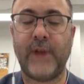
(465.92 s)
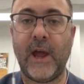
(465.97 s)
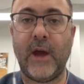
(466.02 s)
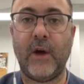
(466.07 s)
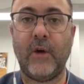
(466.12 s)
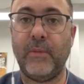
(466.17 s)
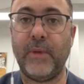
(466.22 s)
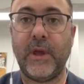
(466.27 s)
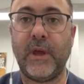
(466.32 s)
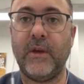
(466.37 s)

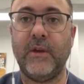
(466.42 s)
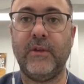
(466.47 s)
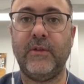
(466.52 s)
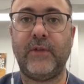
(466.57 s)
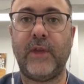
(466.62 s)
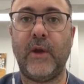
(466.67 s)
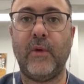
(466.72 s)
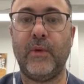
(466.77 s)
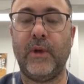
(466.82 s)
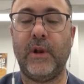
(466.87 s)
now
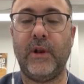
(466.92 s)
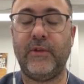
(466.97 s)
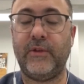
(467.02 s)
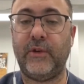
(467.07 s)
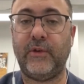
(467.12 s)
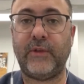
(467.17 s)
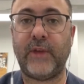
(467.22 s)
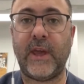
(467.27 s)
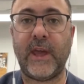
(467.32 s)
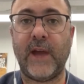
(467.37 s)
because it will, as
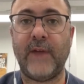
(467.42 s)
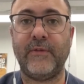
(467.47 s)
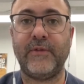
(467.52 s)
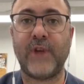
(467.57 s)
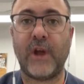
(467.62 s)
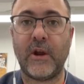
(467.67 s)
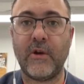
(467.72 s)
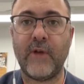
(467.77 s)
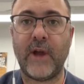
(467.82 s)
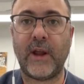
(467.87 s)
you say, have
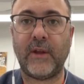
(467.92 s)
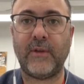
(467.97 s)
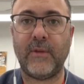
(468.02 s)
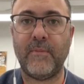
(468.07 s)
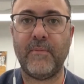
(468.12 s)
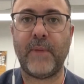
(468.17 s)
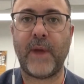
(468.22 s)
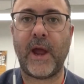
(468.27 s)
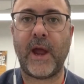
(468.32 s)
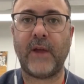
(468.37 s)
direct
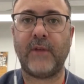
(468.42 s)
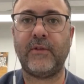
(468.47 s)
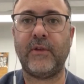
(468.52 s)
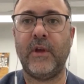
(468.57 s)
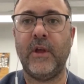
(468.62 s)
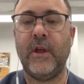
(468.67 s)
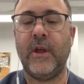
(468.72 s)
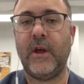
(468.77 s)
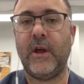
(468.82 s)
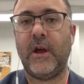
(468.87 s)
impact
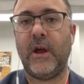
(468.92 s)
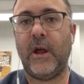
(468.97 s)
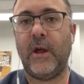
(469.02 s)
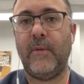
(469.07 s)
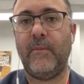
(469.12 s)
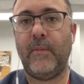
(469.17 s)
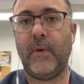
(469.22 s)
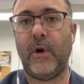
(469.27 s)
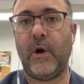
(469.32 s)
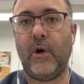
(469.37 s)

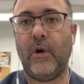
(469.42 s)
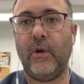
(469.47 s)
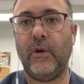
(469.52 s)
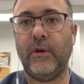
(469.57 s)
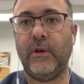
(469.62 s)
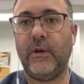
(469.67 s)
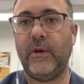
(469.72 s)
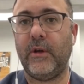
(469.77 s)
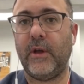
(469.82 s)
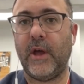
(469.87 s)
um,
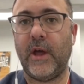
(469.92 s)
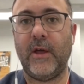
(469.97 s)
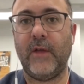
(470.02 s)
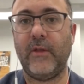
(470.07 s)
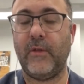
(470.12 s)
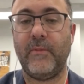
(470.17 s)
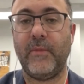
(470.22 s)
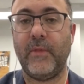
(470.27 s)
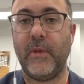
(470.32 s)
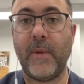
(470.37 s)
on uh,
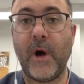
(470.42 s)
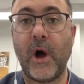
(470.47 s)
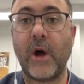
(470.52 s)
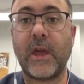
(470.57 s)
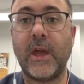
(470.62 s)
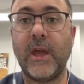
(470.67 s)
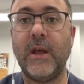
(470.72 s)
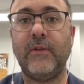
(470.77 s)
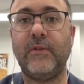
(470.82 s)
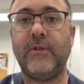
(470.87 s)
the, the,
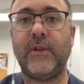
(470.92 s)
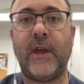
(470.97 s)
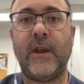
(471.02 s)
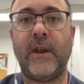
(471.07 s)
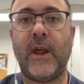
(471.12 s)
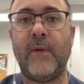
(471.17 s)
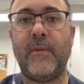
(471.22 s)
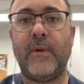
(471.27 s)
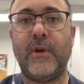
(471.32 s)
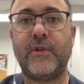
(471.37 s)
markets
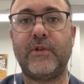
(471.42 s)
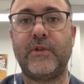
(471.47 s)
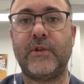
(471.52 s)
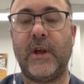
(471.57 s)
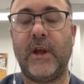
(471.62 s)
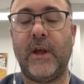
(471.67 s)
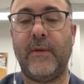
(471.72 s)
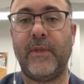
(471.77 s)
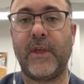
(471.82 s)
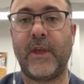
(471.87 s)
and how much
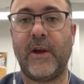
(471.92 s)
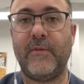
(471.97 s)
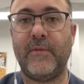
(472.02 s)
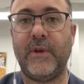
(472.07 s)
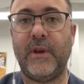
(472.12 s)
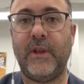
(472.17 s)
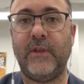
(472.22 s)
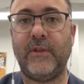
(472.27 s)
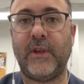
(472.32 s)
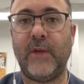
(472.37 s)
um, the
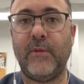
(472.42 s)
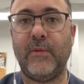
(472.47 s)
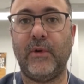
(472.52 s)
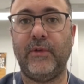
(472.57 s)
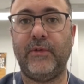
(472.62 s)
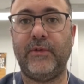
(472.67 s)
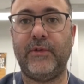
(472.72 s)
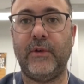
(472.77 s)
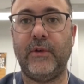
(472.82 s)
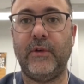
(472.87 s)
government is
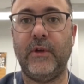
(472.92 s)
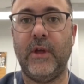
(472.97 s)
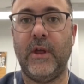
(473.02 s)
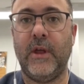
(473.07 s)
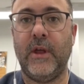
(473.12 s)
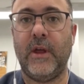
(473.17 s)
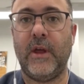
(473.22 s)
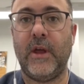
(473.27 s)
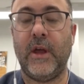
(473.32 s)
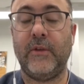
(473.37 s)
able to
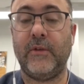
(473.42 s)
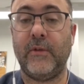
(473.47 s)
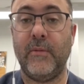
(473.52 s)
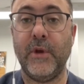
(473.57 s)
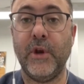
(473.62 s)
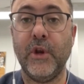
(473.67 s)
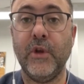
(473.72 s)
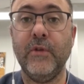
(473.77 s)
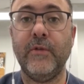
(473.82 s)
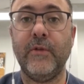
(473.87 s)
uh, to
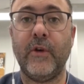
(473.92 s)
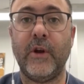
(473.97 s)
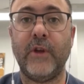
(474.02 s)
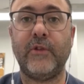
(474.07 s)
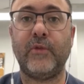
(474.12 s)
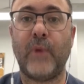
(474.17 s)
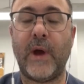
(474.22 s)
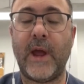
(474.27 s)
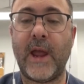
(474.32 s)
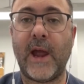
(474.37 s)
manoeuvre
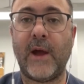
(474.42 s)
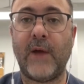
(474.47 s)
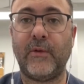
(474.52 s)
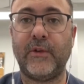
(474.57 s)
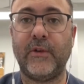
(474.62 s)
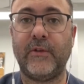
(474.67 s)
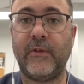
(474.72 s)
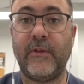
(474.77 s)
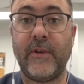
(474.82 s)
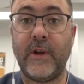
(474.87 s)
its way out
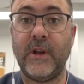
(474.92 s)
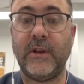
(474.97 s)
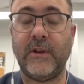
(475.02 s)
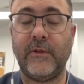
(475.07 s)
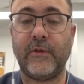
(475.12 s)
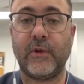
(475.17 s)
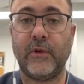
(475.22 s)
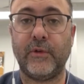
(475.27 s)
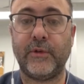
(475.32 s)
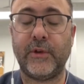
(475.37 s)
of a very
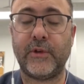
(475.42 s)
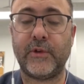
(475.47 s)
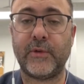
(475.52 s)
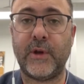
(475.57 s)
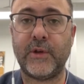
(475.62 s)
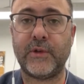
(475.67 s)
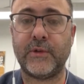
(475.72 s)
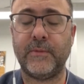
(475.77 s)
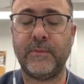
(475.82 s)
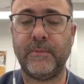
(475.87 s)
difficult
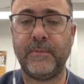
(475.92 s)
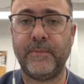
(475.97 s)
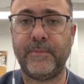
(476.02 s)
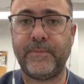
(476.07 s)
situation.